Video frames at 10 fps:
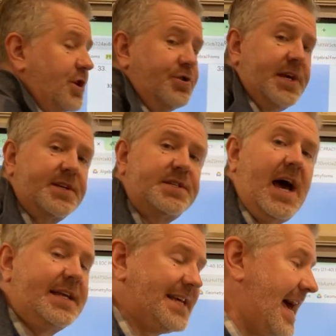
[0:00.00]
6
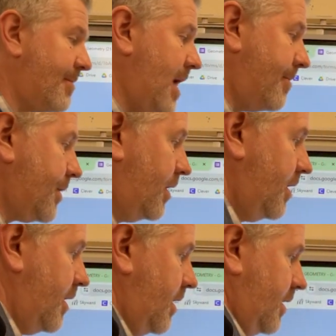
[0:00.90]
sides. Add them up.
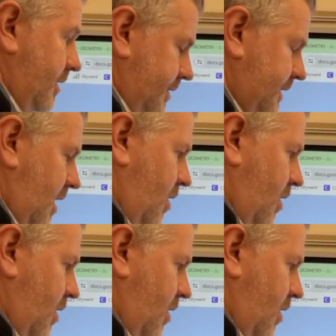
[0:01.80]
So